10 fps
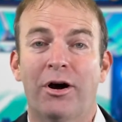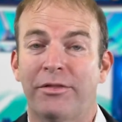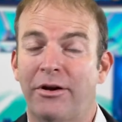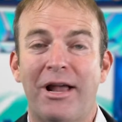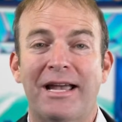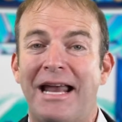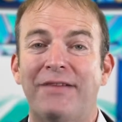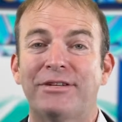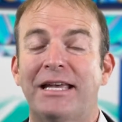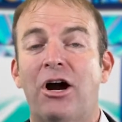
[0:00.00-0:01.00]
They're not going to have
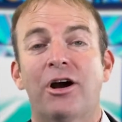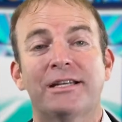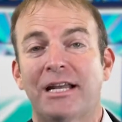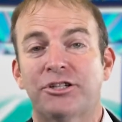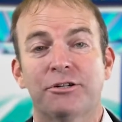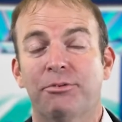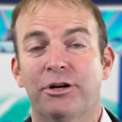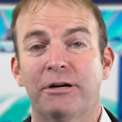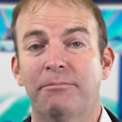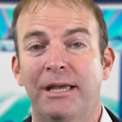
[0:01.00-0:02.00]
to get our attention to put
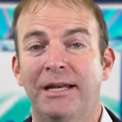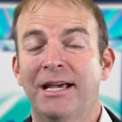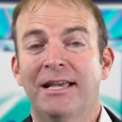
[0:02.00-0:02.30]
in a bid.